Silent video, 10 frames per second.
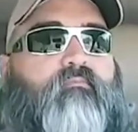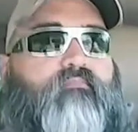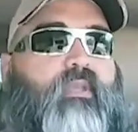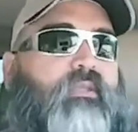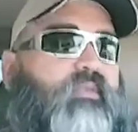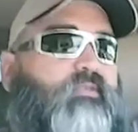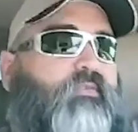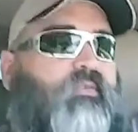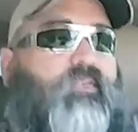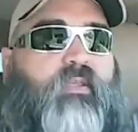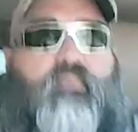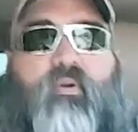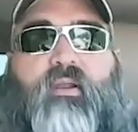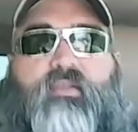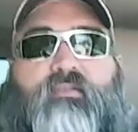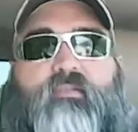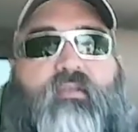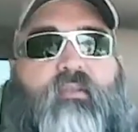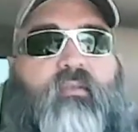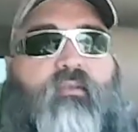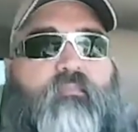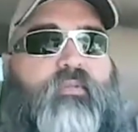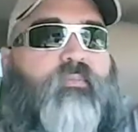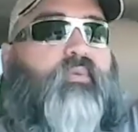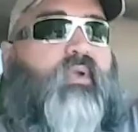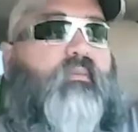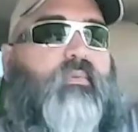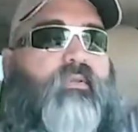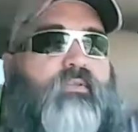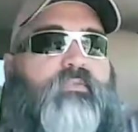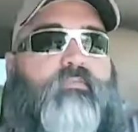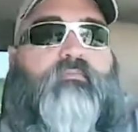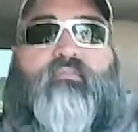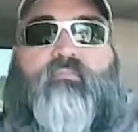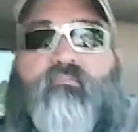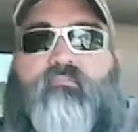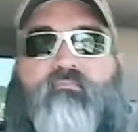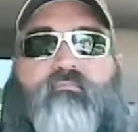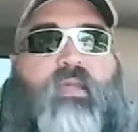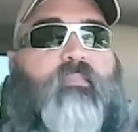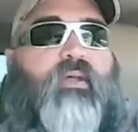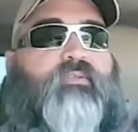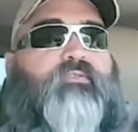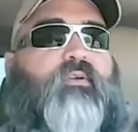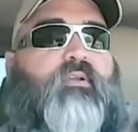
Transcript: at least for the same price. But the problem is, I bought the truck